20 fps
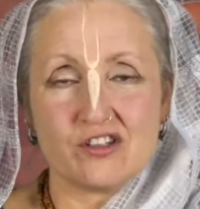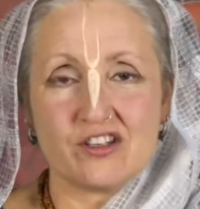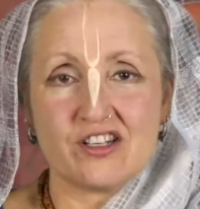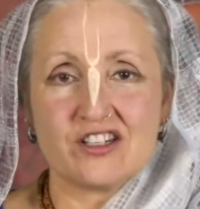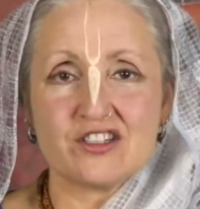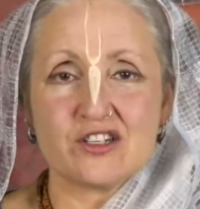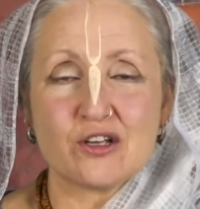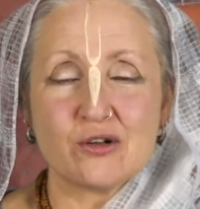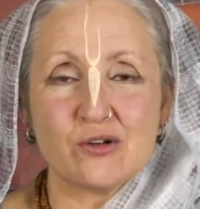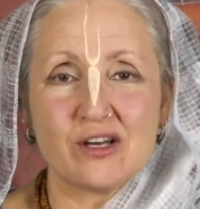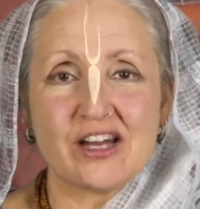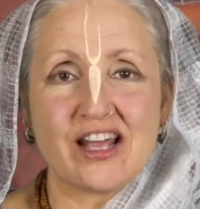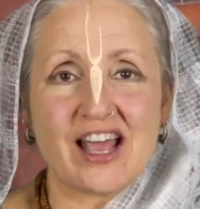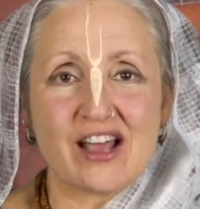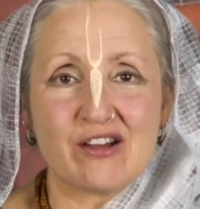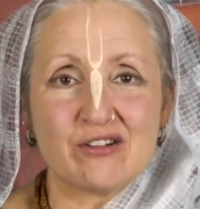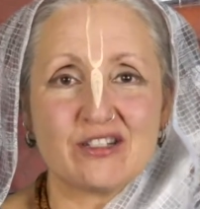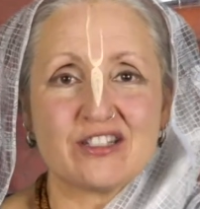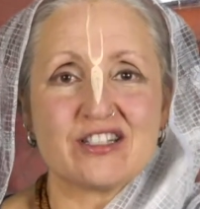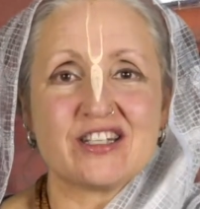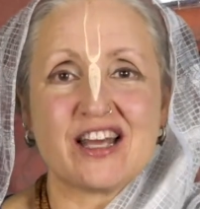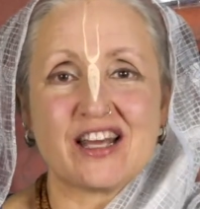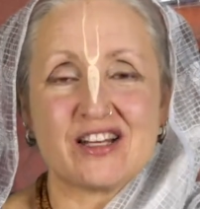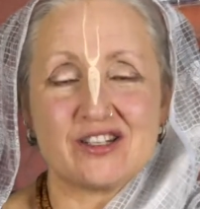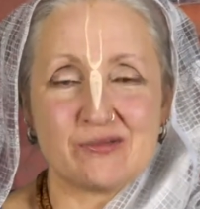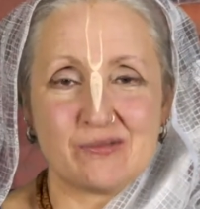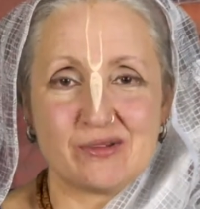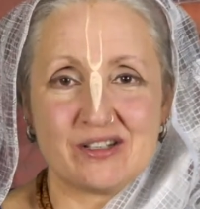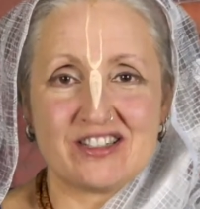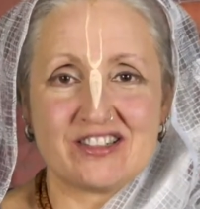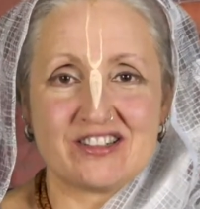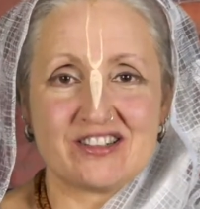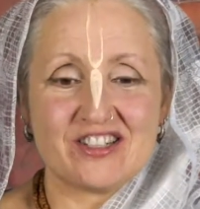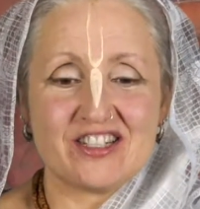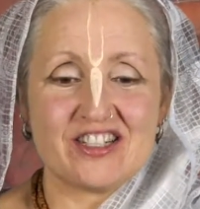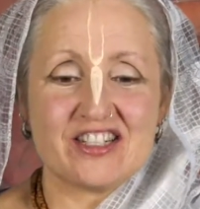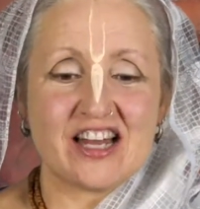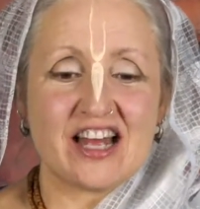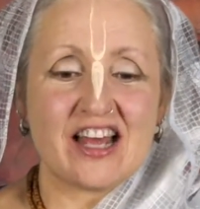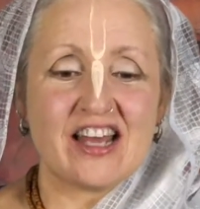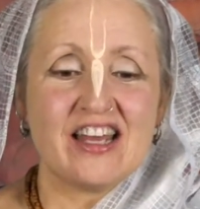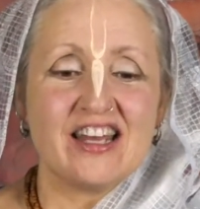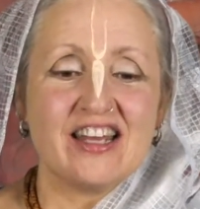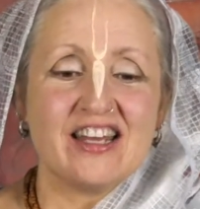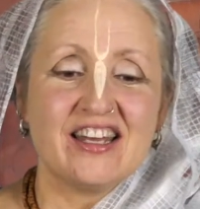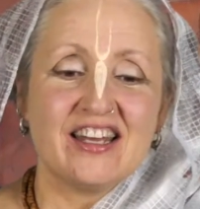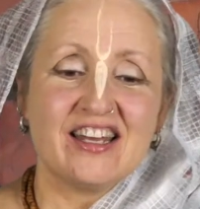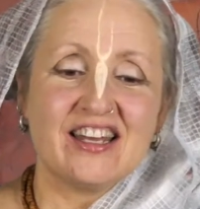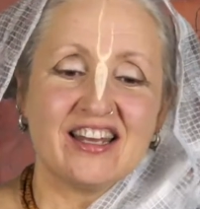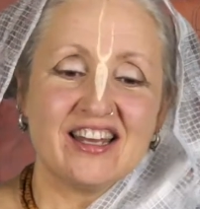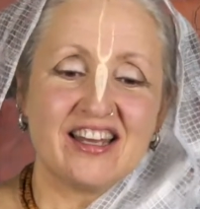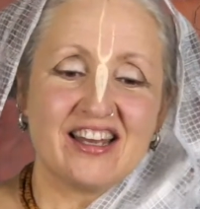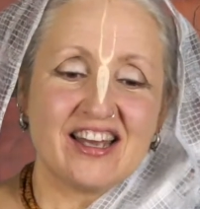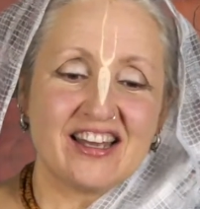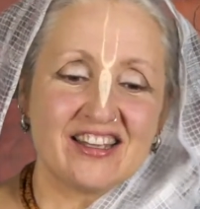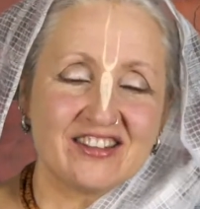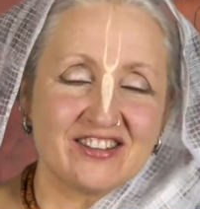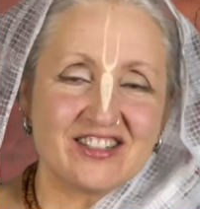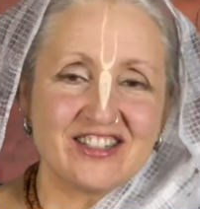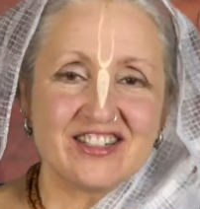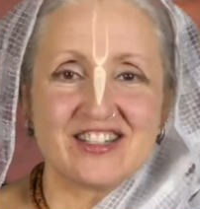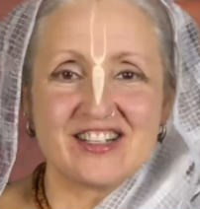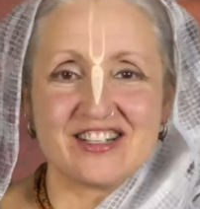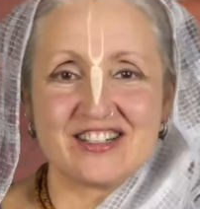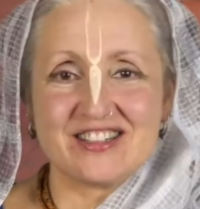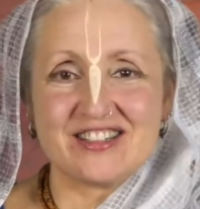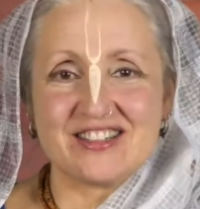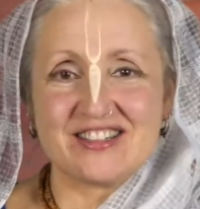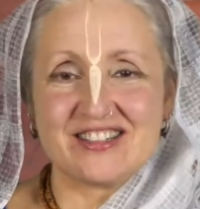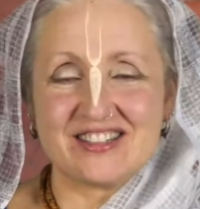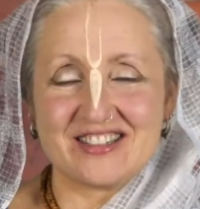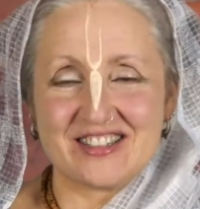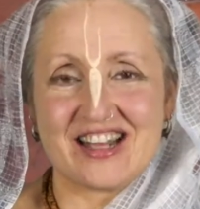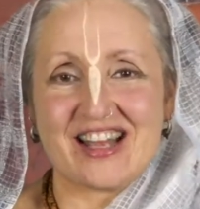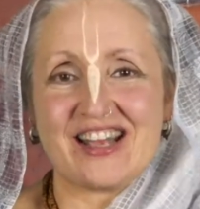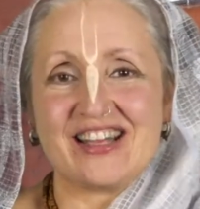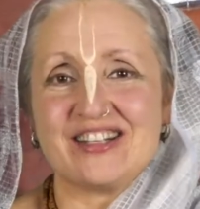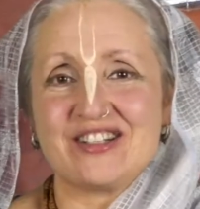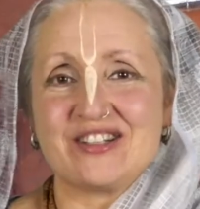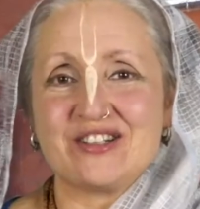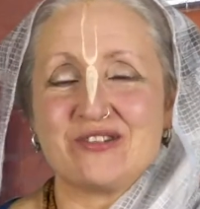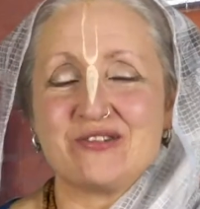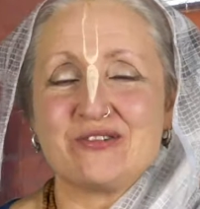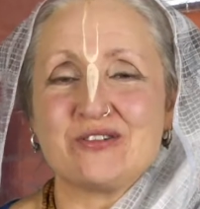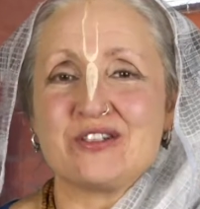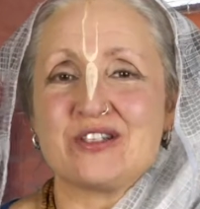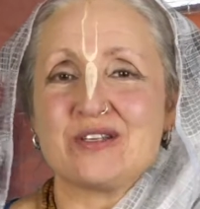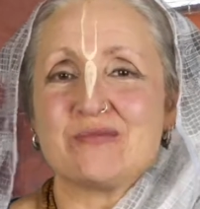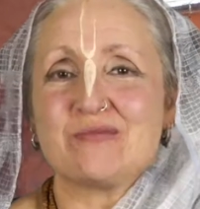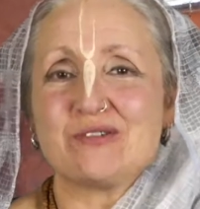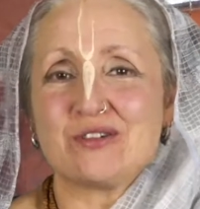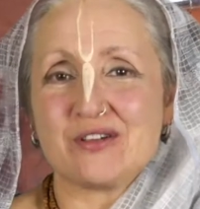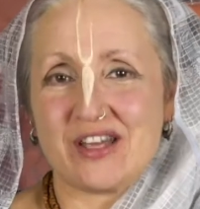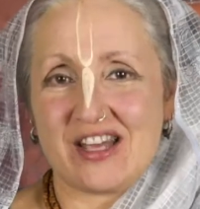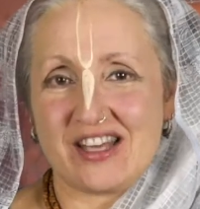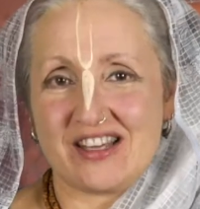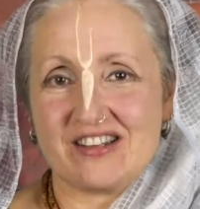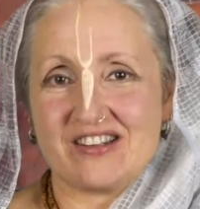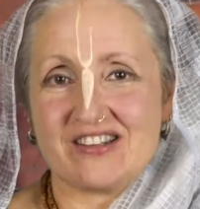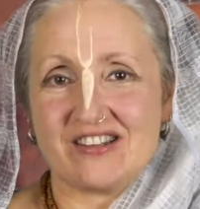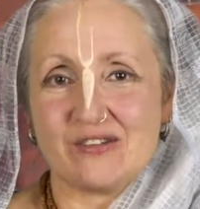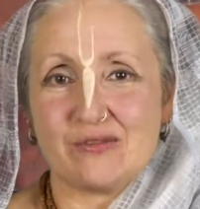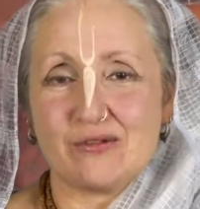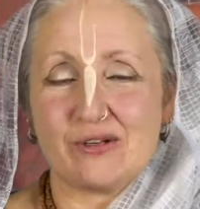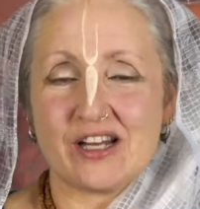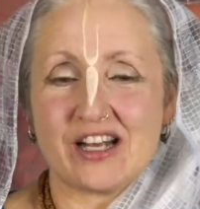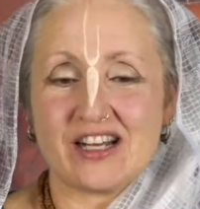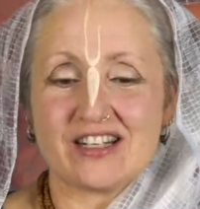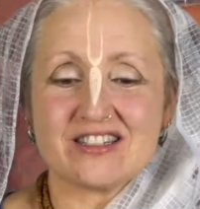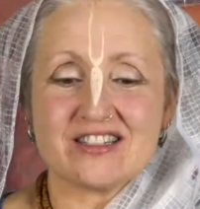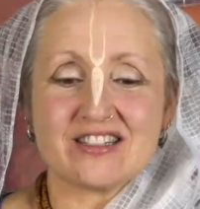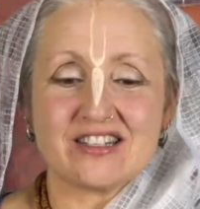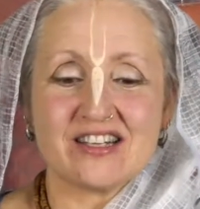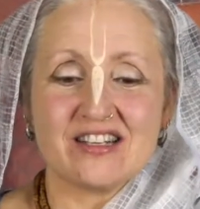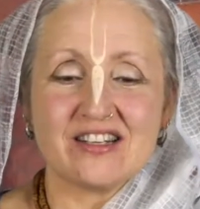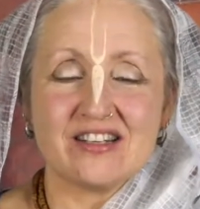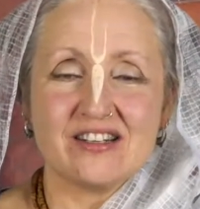There's only our desire to please Krishna, and Krishna's desire to reciprocate with us.